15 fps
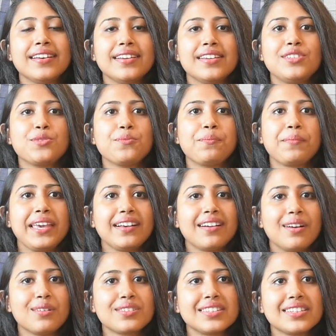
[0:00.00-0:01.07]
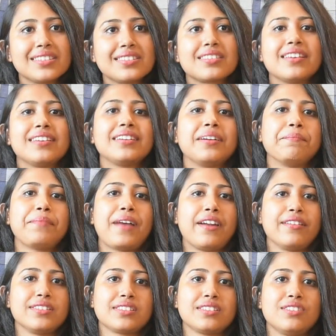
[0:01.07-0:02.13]
to make out this
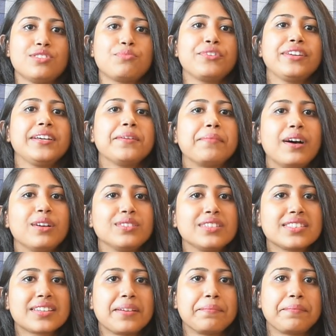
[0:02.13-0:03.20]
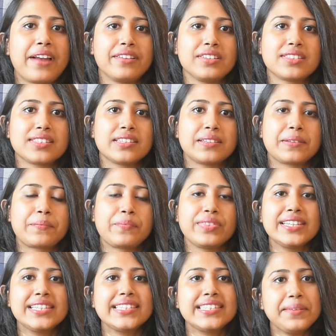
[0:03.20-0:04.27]
comparison, to bring about this comparison.
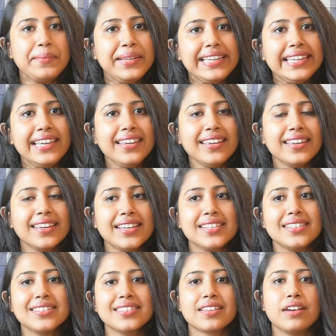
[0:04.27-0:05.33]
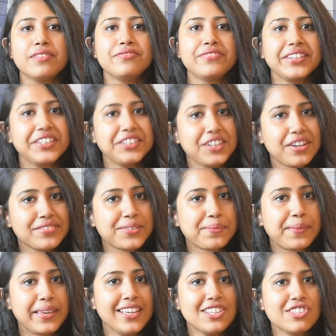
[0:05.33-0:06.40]
Simile is a figure of
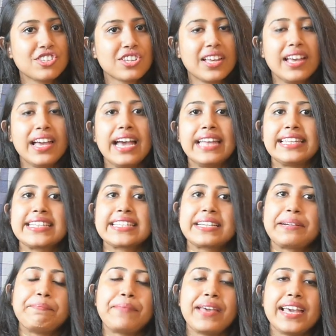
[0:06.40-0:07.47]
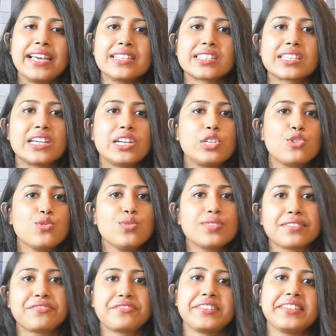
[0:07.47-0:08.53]
speech that compares two
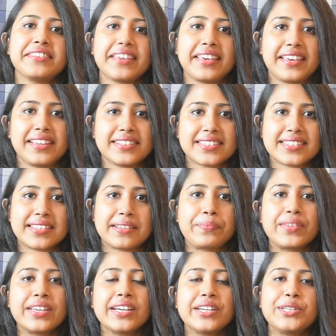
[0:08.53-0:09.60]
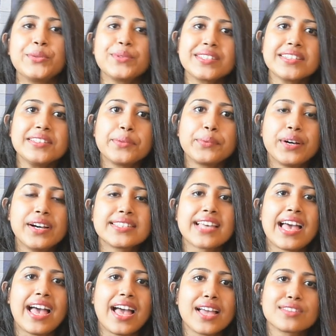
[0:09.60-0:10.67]
different things, using the words
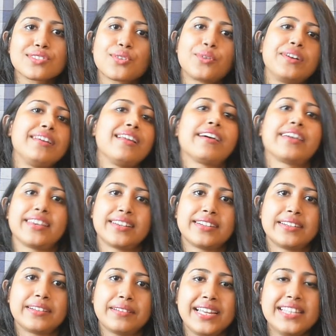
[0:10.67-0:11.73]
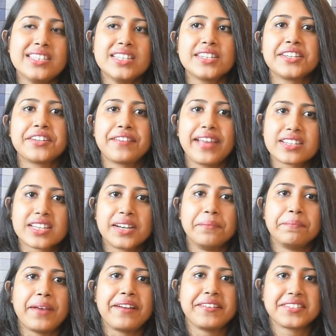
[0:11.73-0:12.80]
as or like. It's a direct
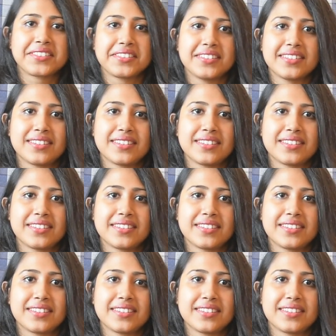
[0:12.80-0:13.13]
comparison.